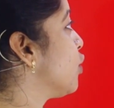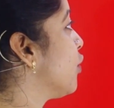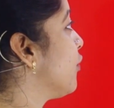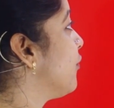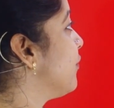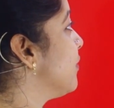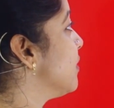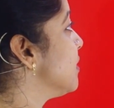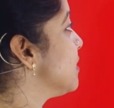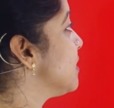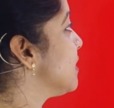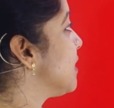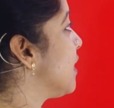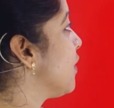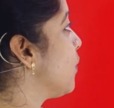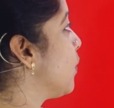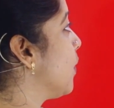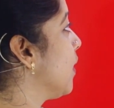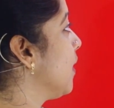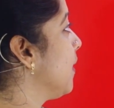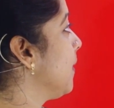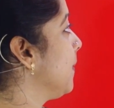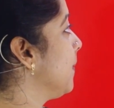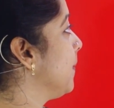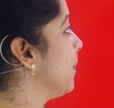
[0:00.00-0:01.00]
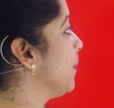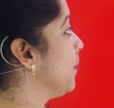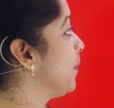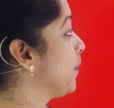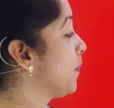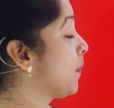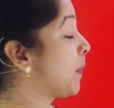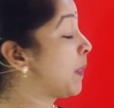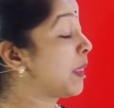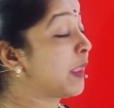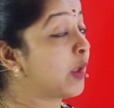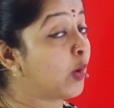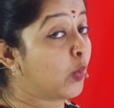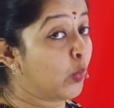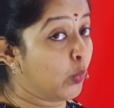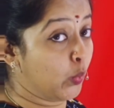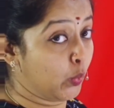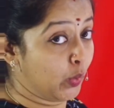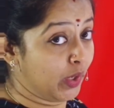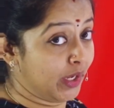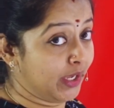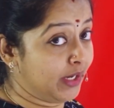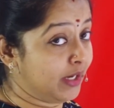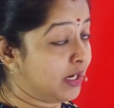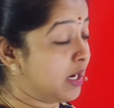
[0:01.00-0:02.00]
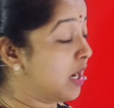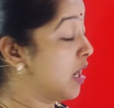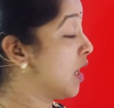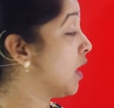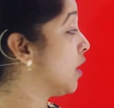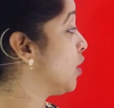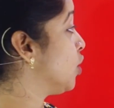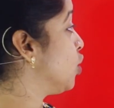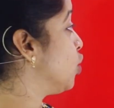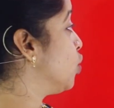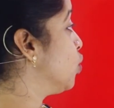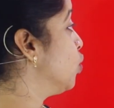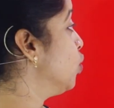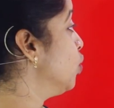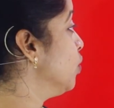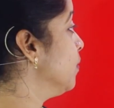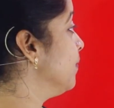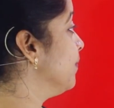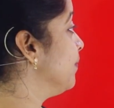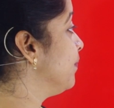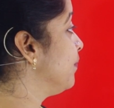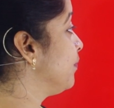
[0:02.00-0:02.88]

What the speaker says: of words given. Where are you?